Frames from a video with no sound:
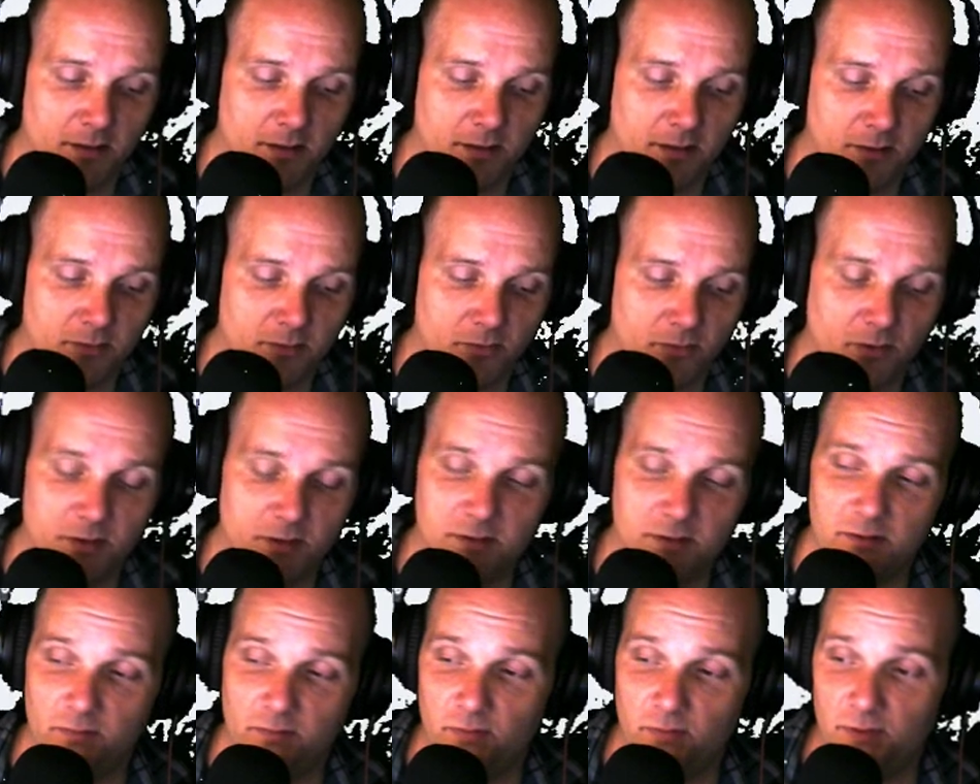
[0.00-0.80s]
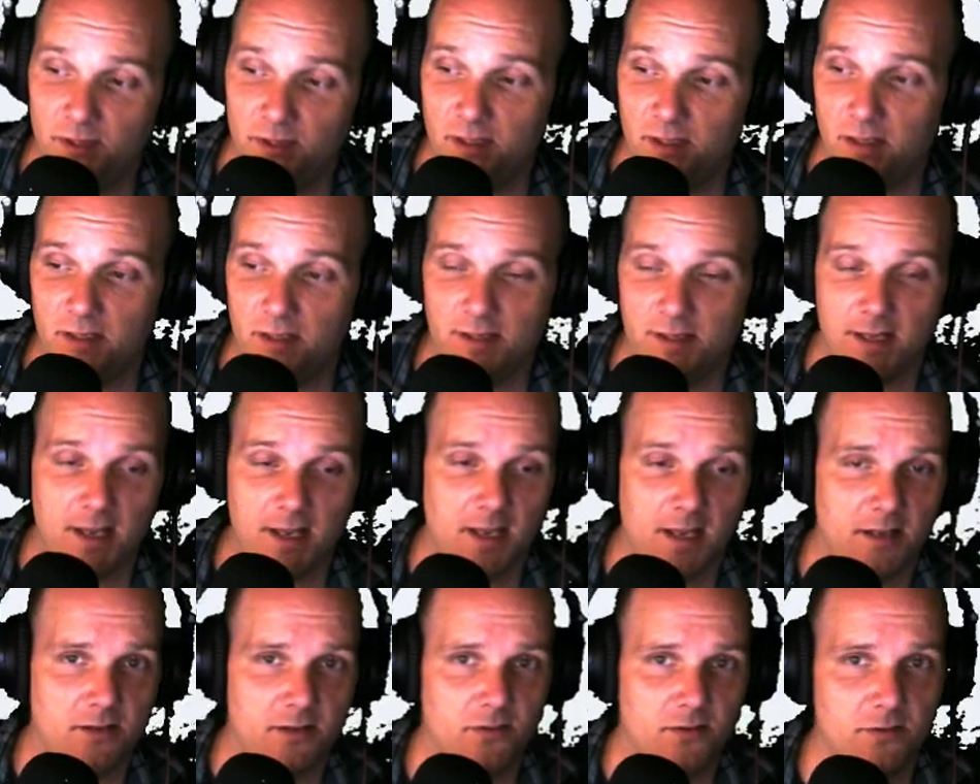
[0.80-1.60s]
it's really simple to get
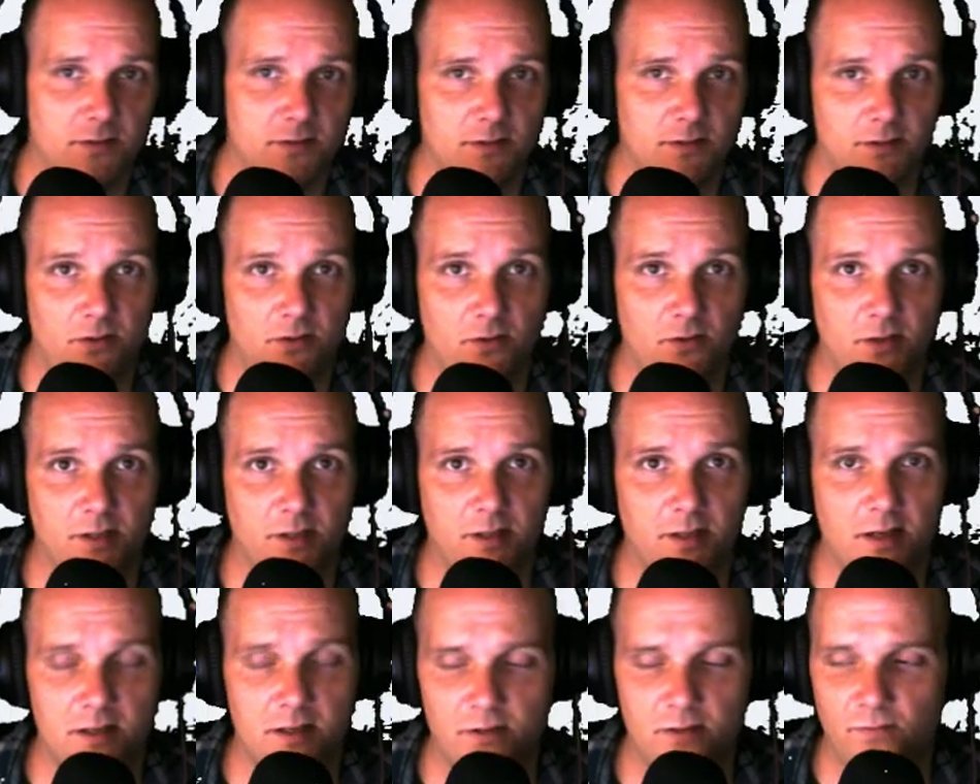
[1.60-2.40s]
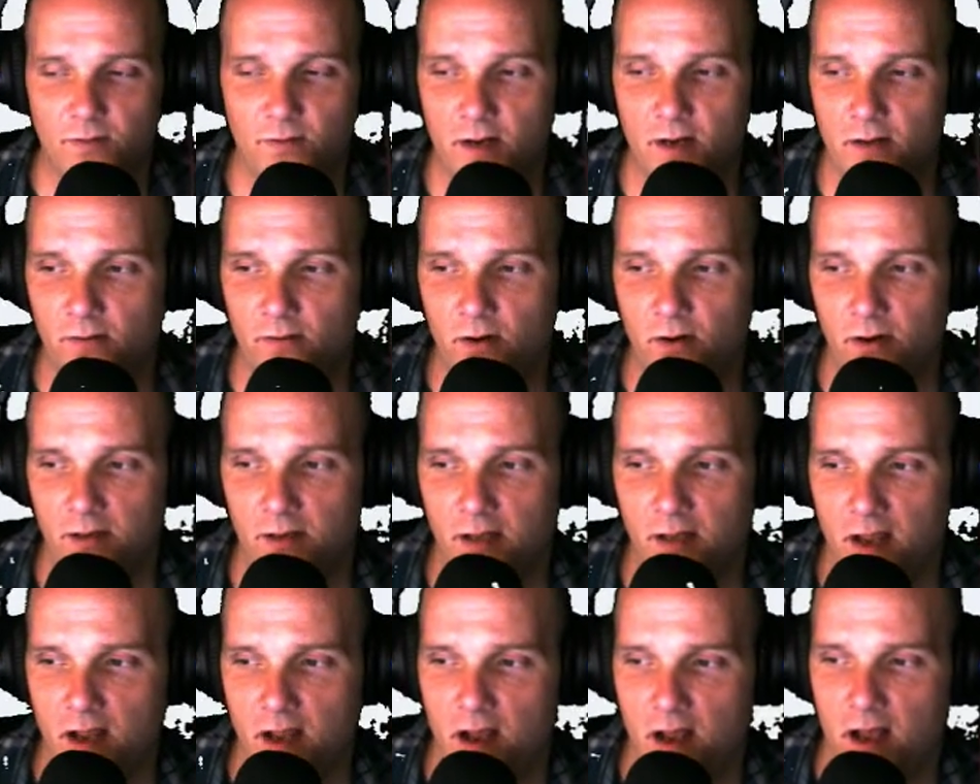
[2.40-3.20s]
that. You just go to
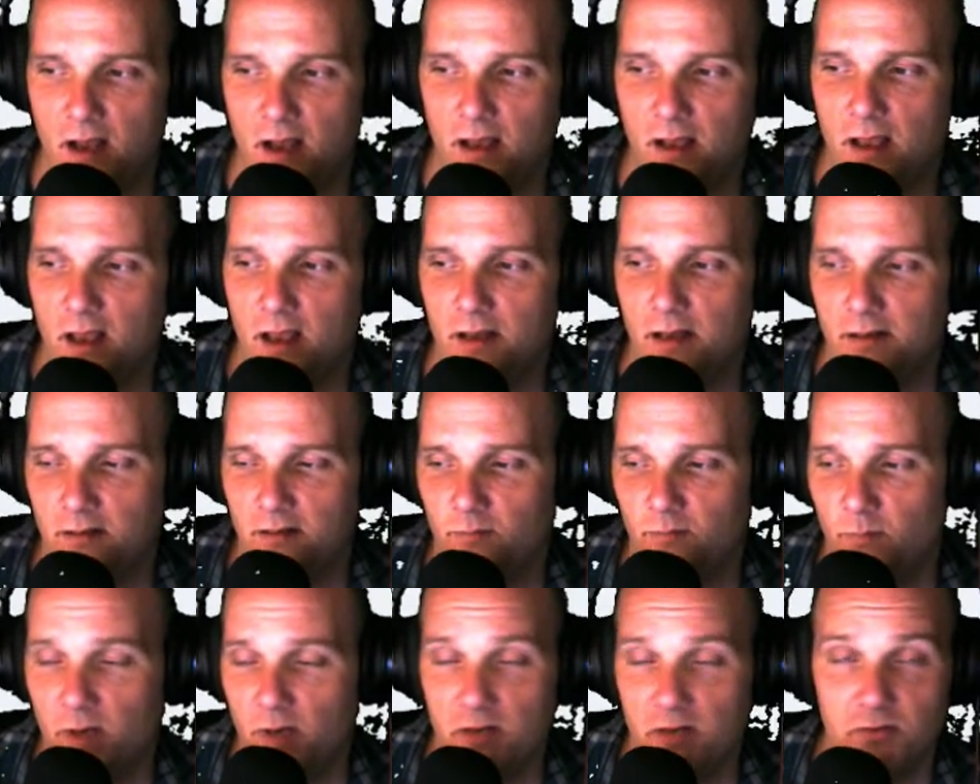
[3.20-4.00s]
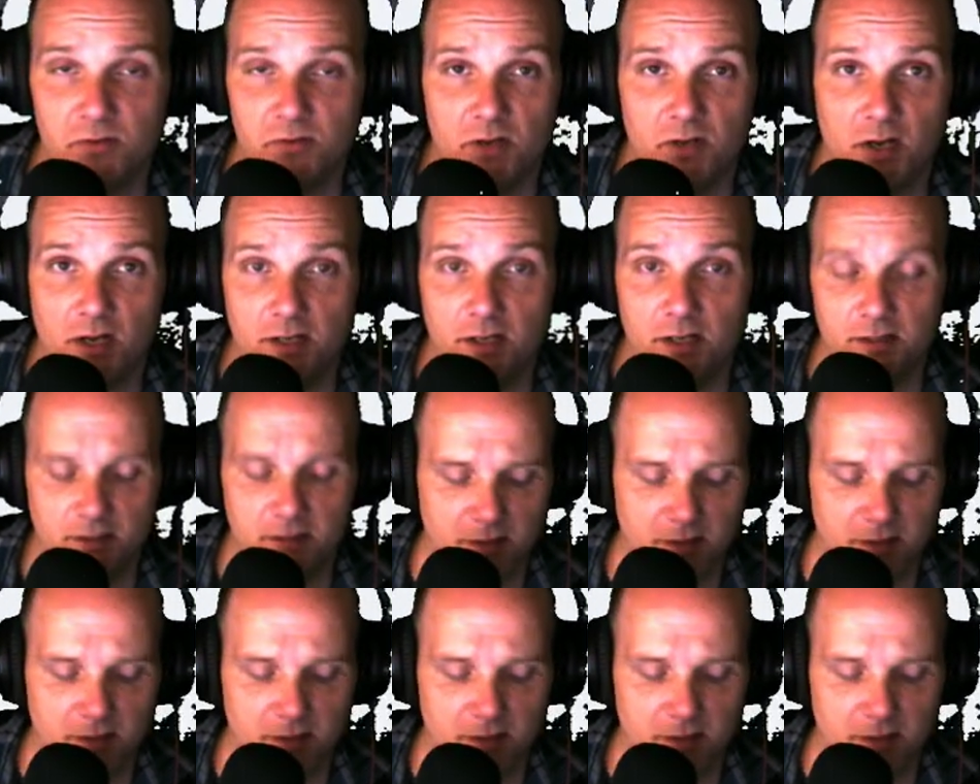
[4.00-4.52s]
KG5RKI at Patreon,